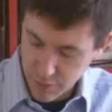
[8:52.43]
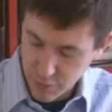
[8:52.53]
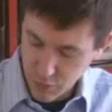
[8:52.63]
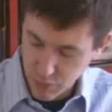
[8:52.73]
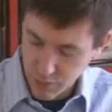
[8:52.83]

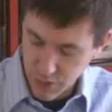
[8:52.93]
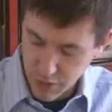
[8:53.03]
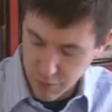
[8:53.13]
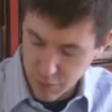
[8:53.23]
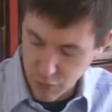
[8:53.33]

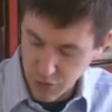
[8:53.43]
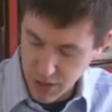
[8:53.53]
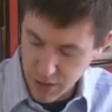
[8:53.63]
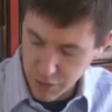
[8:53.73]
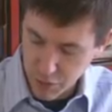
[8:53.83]
full
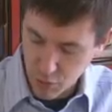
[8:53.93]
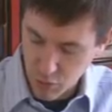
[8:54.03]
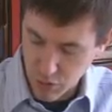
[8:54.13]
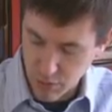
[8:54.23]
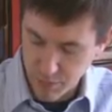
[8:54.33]
length,
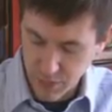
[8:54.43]
or